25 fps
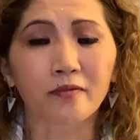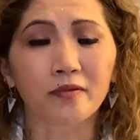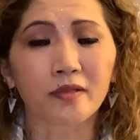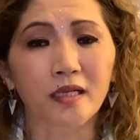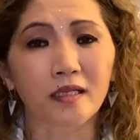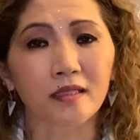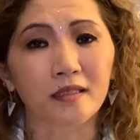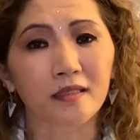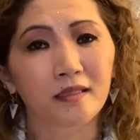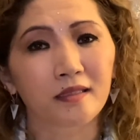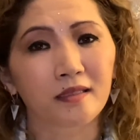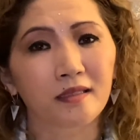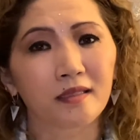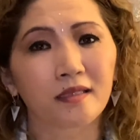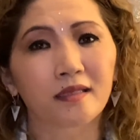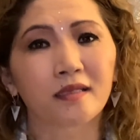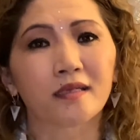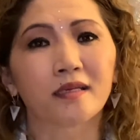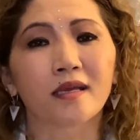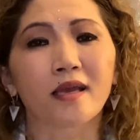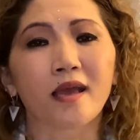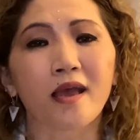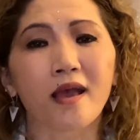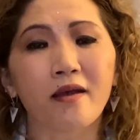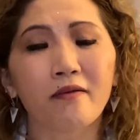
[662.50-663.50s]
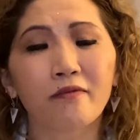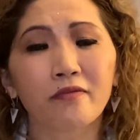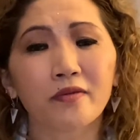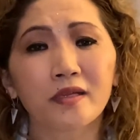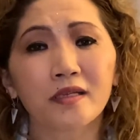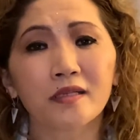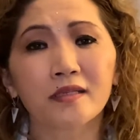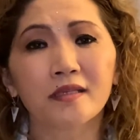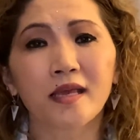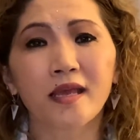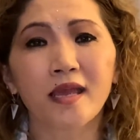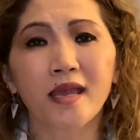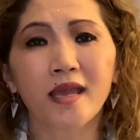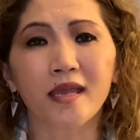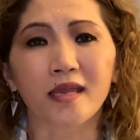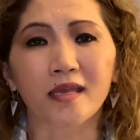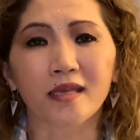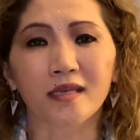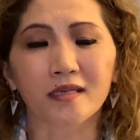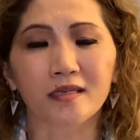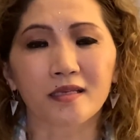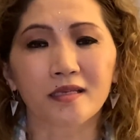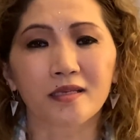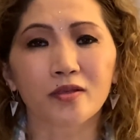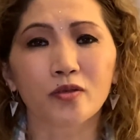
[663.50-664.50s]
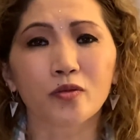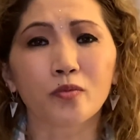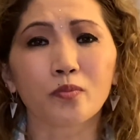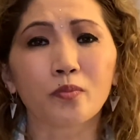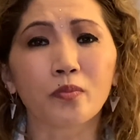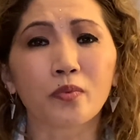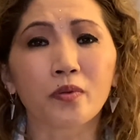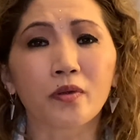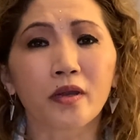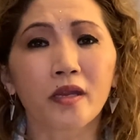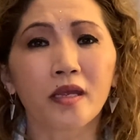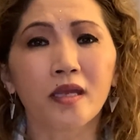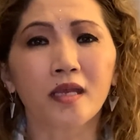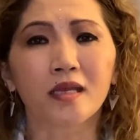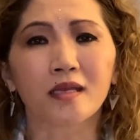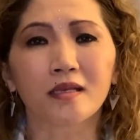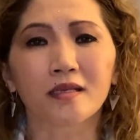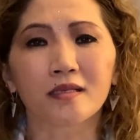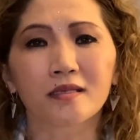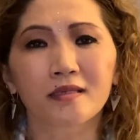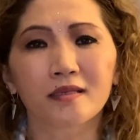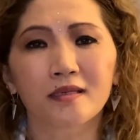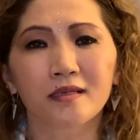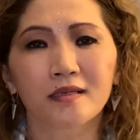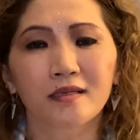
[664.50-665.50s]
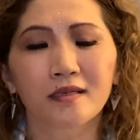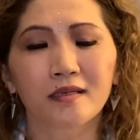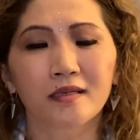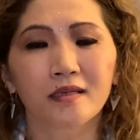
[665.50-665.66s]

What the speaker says: that every day you breathe,